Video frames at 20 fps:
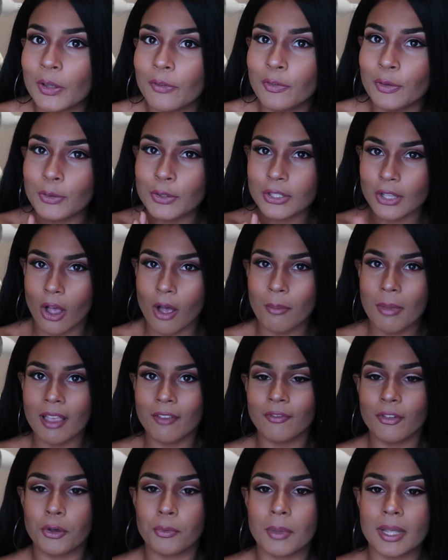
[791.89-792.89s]
If you saw
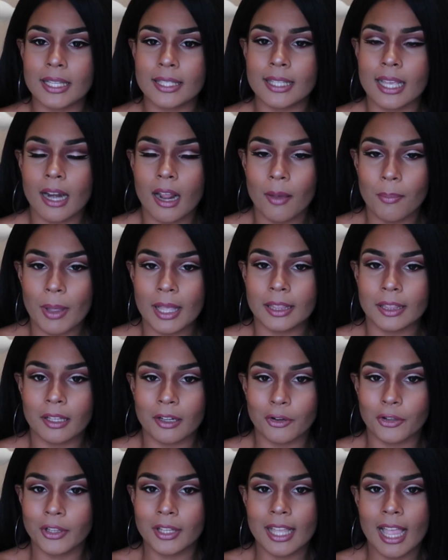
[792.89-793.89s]
my filming setup, I
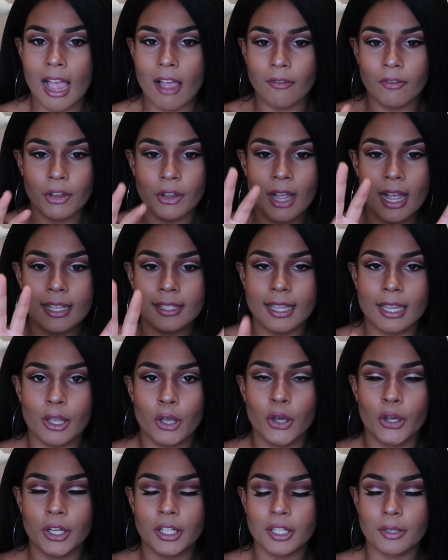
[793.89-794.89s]
literally have you guys
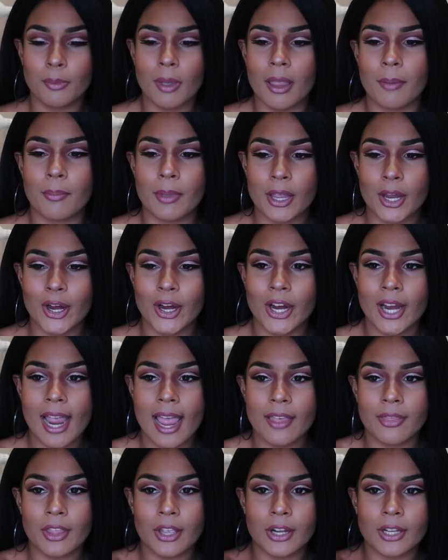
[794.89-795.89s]
like hooked to my mirror,
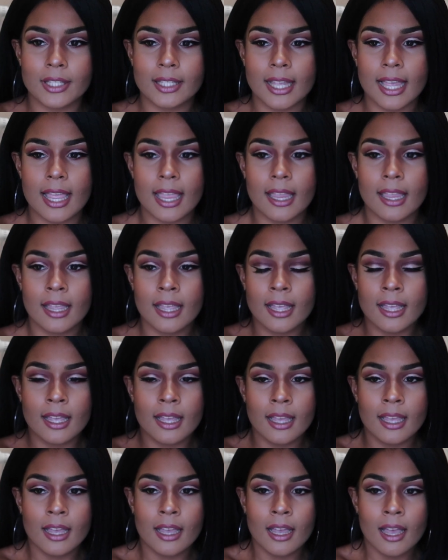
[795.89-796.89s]
and there's like
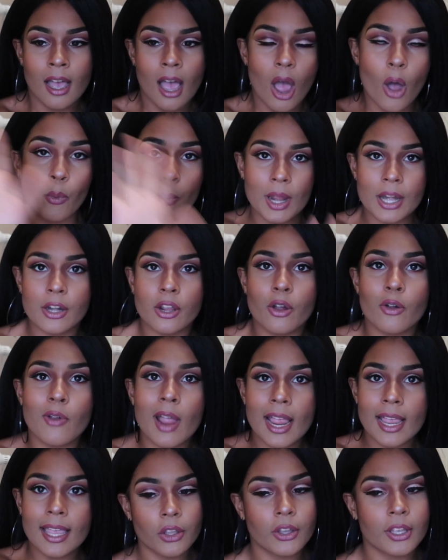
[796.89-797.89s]
a window,
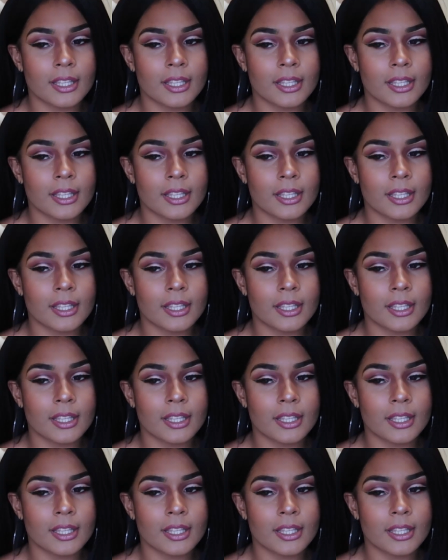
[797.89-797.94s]
right?